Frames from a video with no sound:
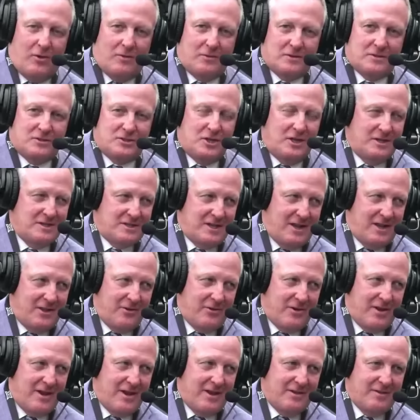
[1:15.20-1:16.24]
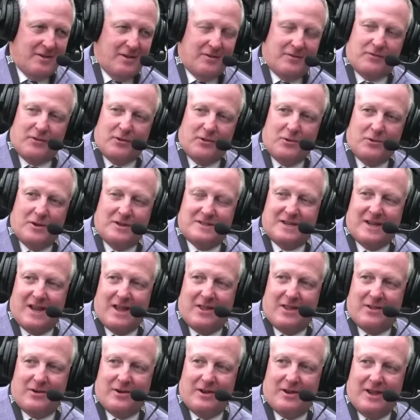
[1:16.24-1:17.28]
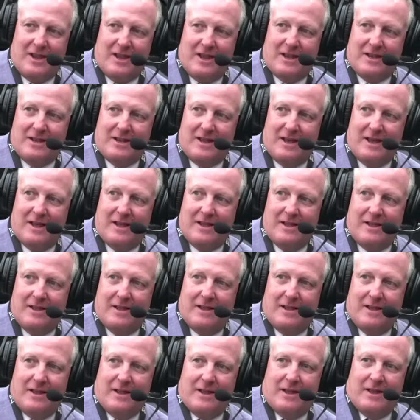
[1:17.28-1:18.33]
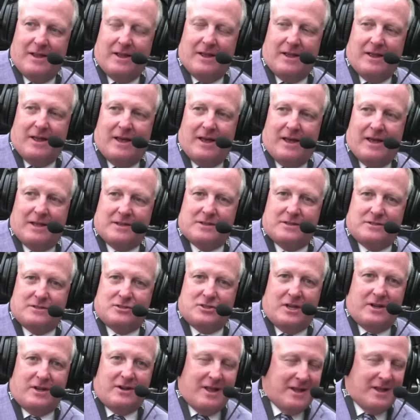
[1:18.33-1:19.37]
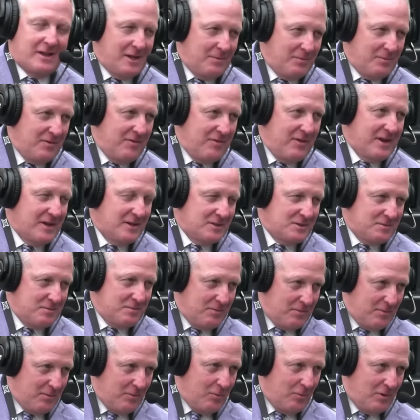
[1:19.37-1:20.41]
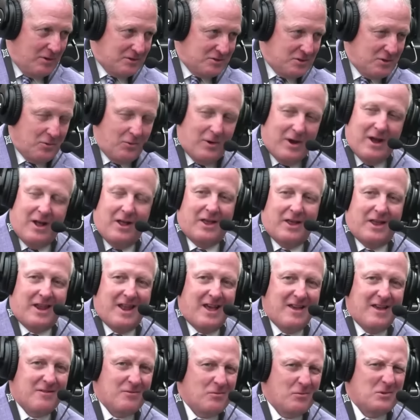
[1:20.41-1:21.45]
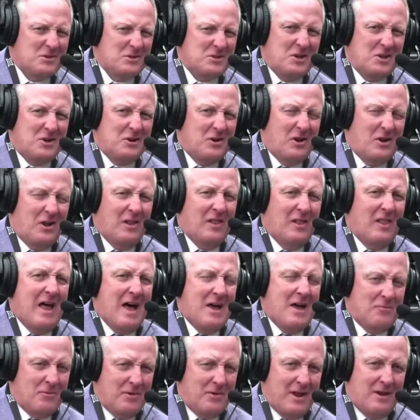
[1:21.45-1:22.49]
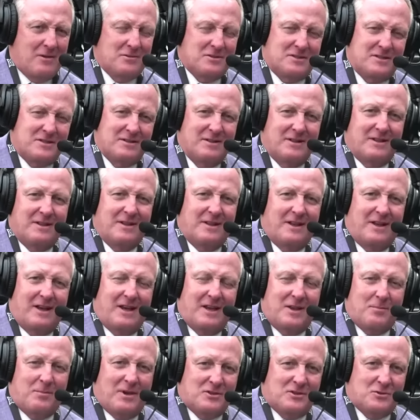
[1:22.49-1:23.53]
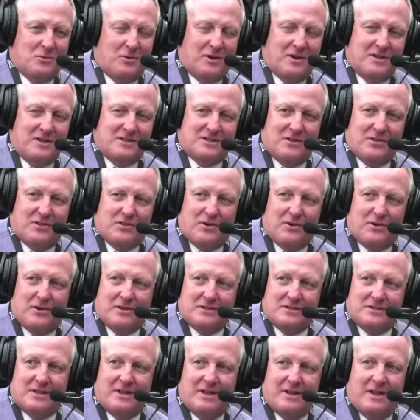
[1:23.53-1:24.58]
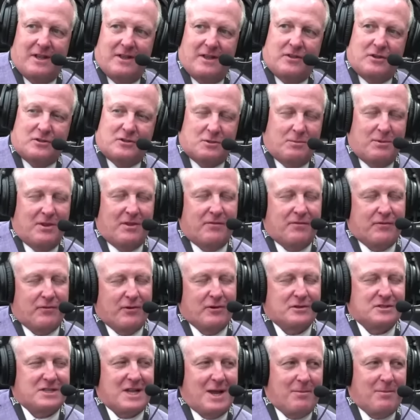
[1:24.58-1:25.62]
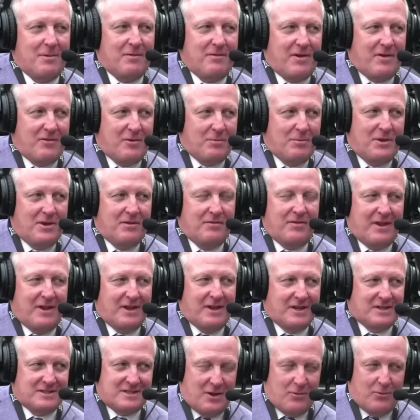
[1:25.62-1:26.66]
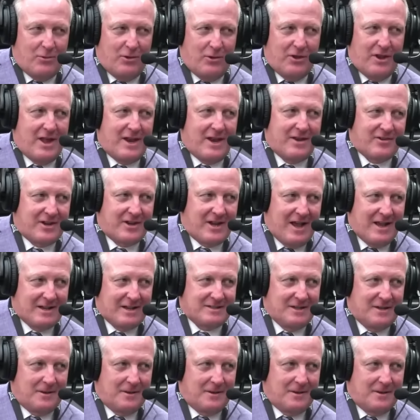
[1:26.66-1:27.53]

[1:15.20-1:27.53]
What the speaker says: Gene Taylor and I flew in together, and Gene and I come to Vegas once in a while, and I was here a lot when I was in my 20s and 30s. This will be the first time I've ever been to Vegas, and I will not have a cocktail.